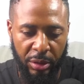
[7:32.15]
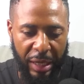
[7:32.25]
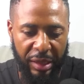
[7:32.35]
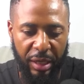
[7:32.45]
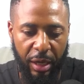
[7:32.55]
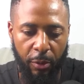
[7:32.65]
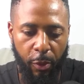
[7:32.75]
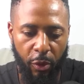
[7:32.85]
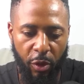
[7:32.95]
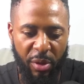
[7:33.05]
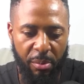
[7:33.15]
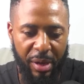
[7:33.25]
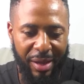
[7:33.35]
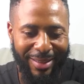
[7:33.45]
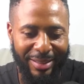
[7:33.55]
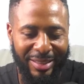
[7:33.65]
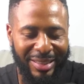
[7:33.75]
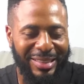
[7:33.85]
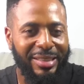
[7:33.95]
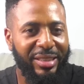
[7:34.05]
I think I would put Romain Blake
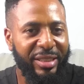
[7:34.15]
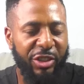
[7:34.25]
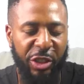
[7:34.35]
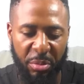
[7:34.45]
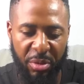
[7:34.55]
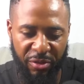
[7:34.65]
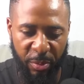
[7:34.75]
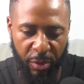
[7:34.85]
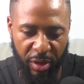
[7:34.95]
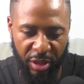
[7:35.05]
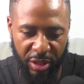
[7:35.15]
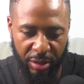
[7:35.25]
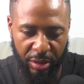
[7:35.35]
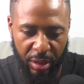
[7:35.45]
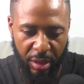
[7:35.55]
in the central midfield position